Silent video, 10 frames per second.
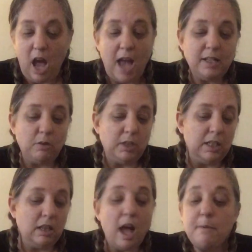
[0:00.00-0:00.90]
I don't
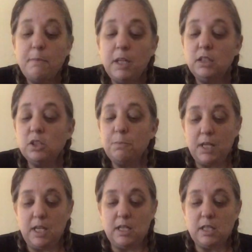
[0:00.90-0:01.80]
eat lima beans or
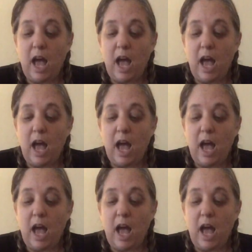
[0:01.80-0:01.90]
peas.